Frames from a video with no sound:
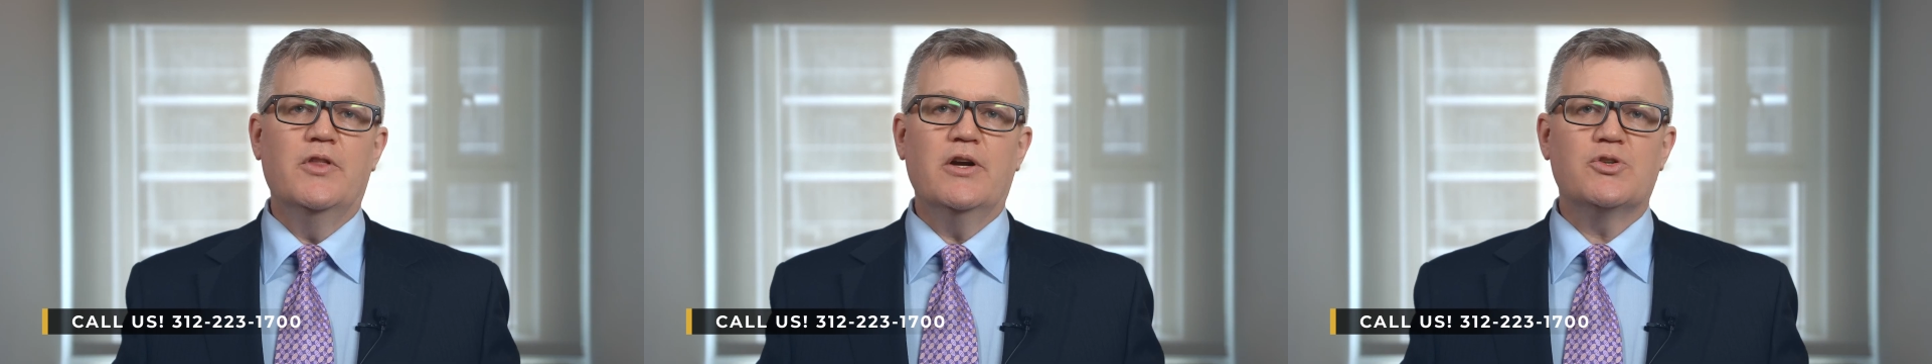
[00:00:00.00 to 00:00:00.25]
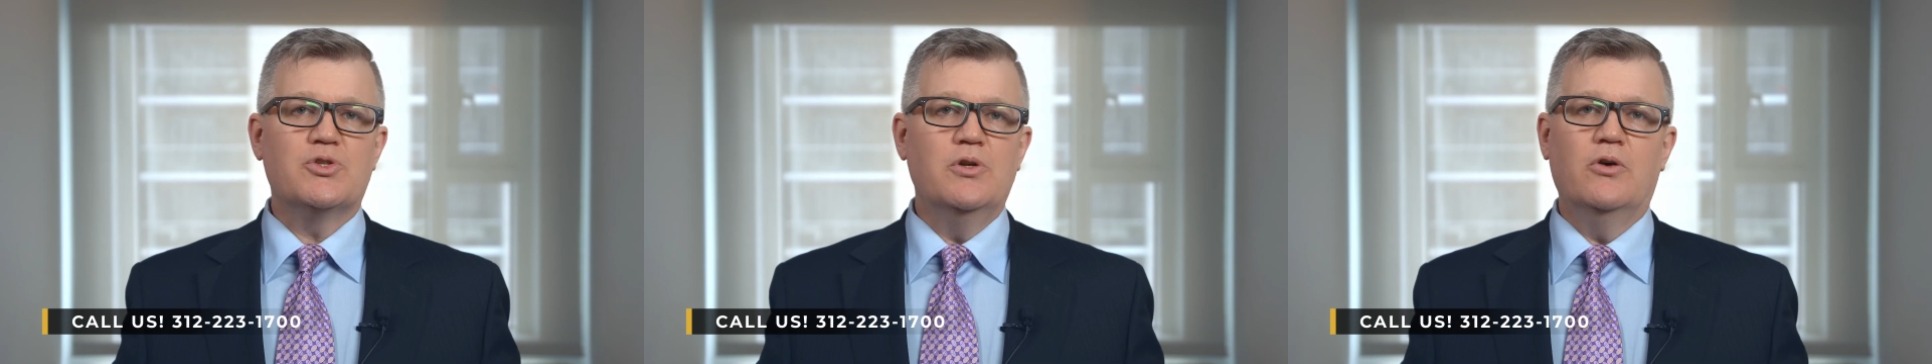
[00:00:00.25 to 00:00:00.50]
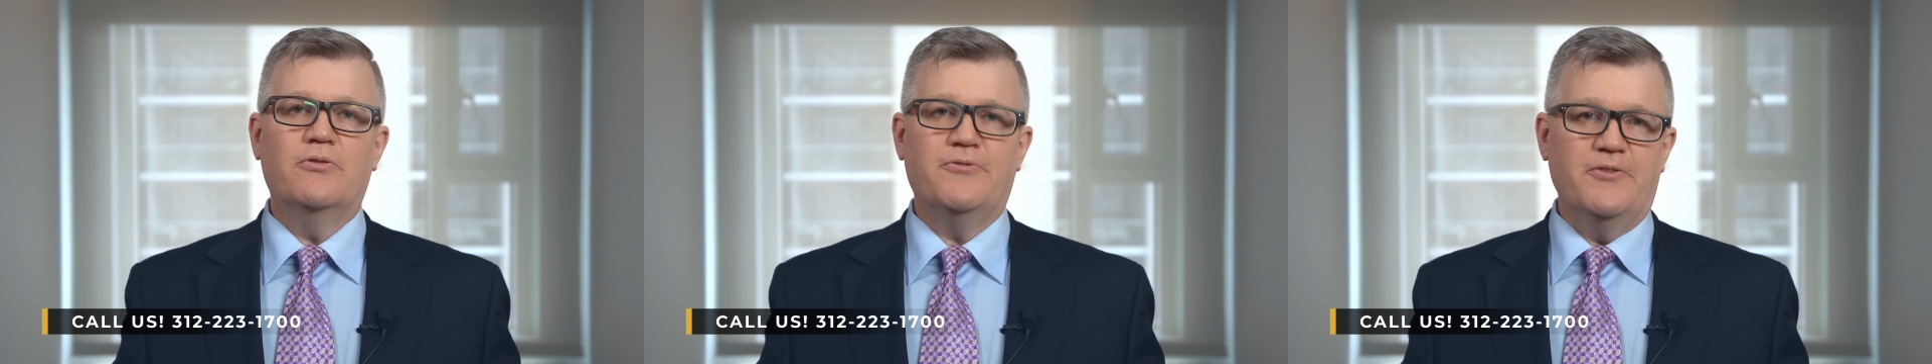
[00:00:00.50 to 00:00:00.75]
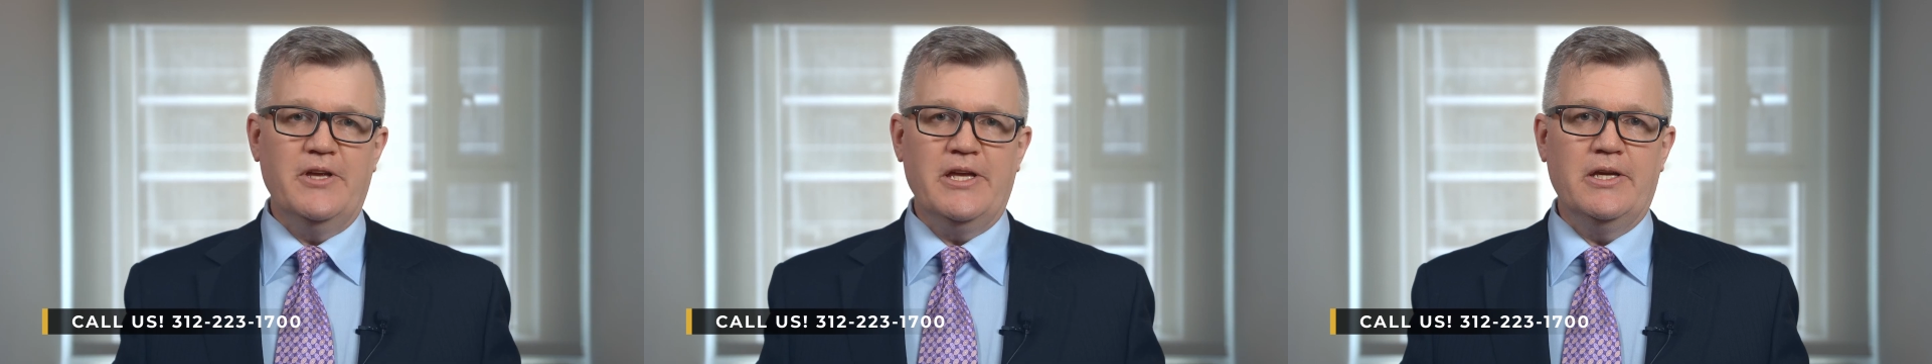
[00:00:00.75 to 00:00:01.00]
there's no
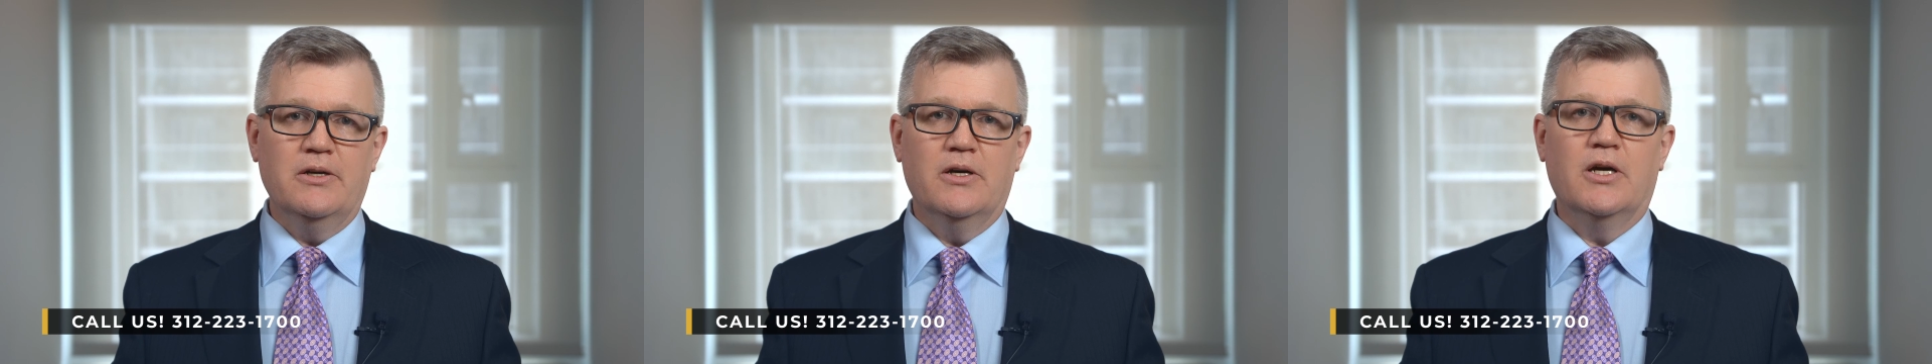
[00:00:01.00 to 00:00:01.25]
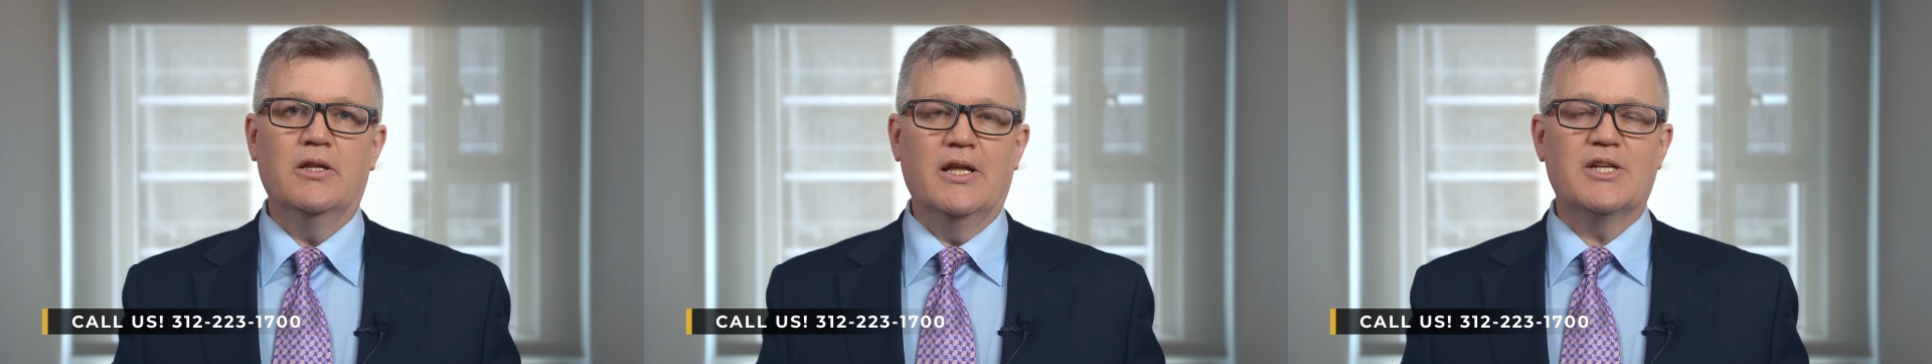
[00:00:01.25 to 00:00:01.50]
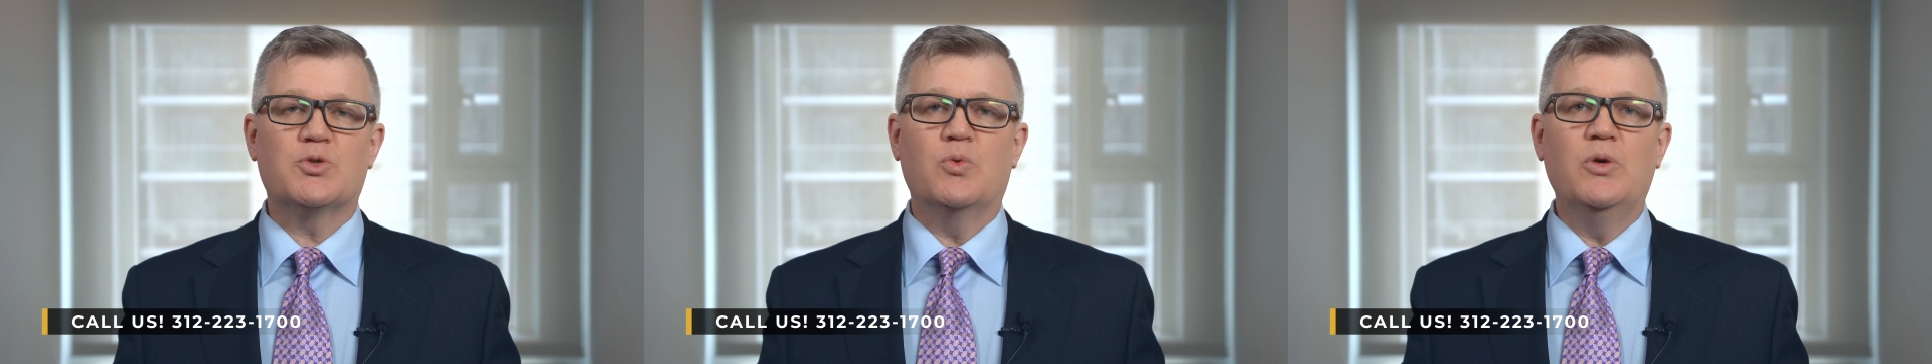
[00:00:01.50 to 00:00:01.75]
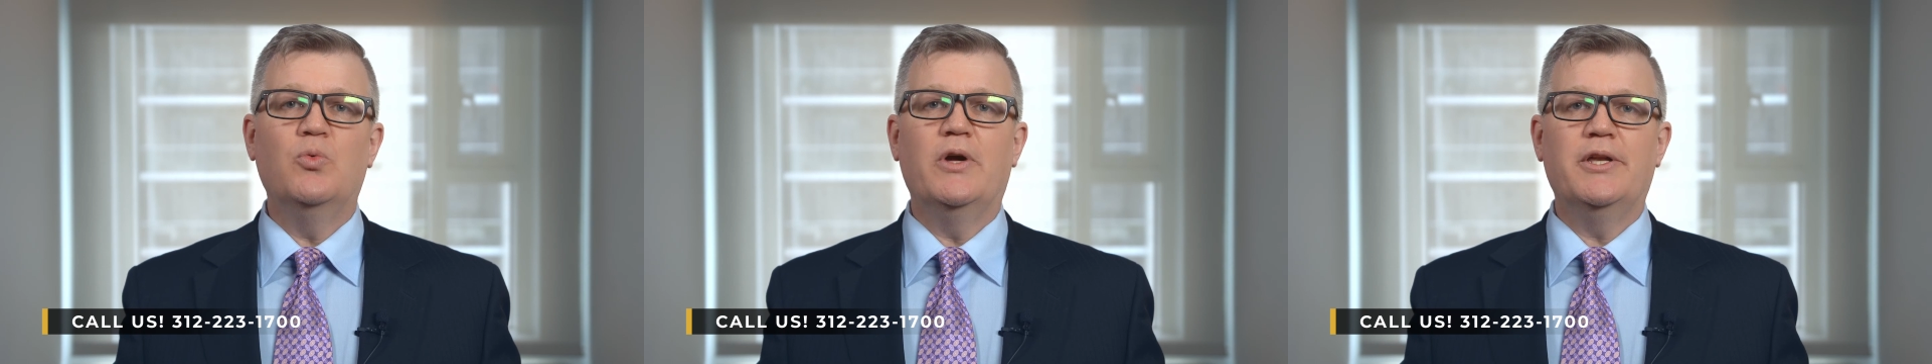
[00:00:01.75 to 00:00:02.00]
fee
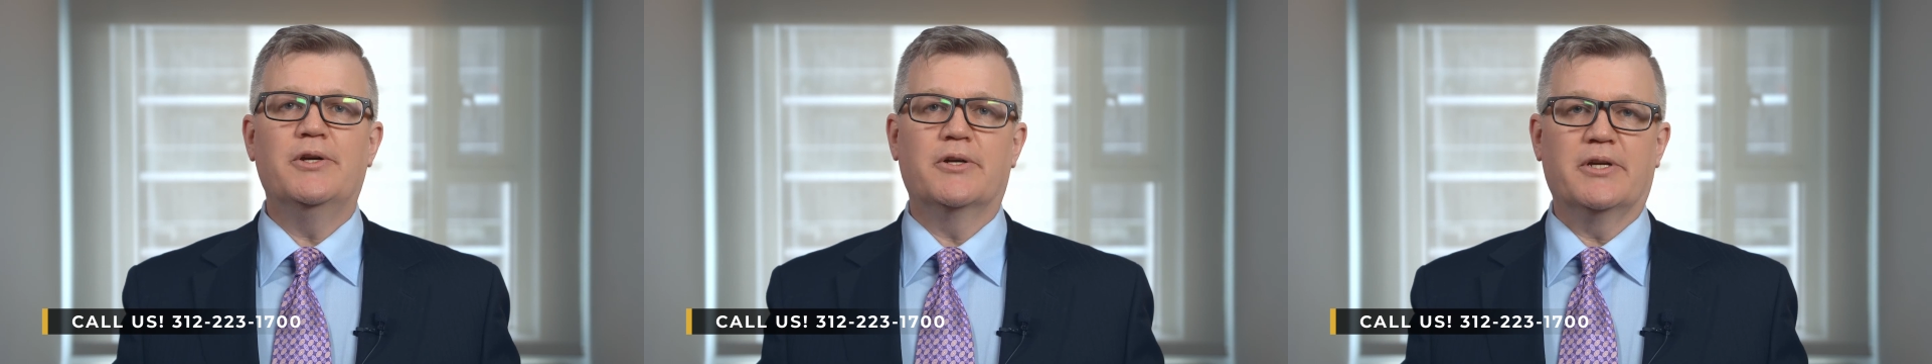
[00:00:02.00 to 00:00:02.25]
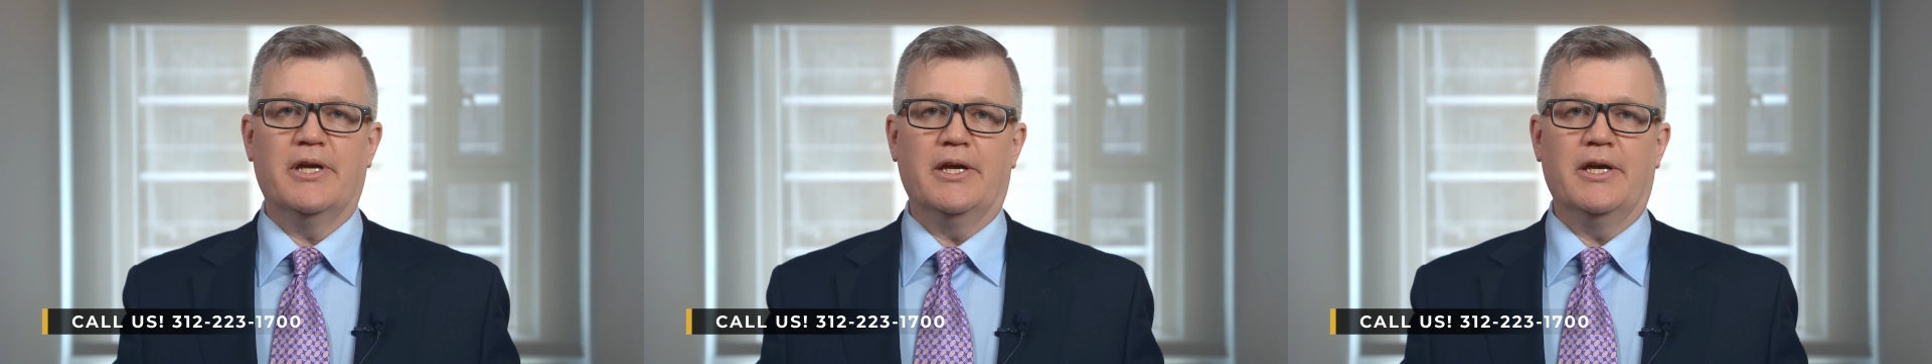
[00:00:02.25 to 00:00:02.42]
unless we win your